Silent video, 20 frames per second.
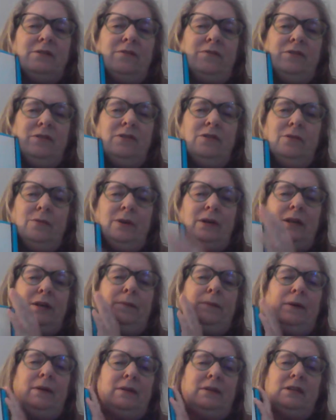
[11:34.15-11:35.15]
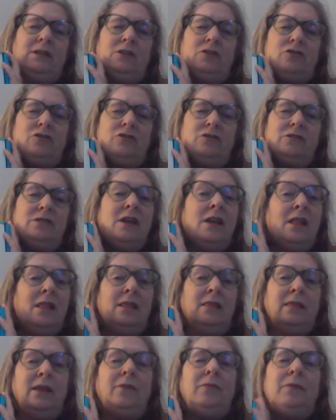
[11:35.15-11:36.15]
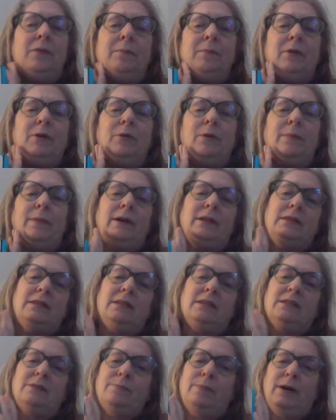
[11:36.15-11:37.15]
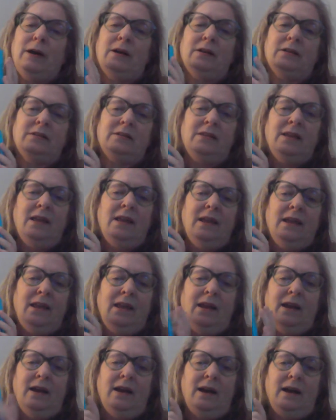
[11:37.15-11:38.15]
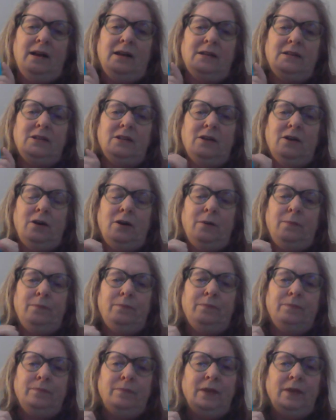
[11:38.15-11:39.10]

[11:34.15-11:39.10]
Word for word: So if you know any about teachers, let them know about this box and um,